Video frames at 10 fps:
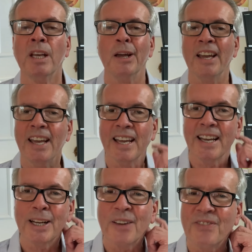
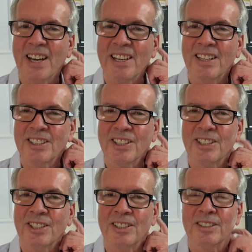And I found it a
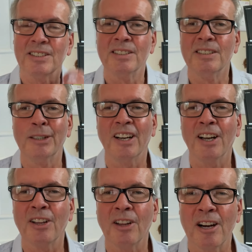little
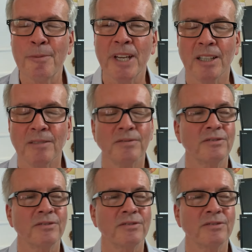alarming,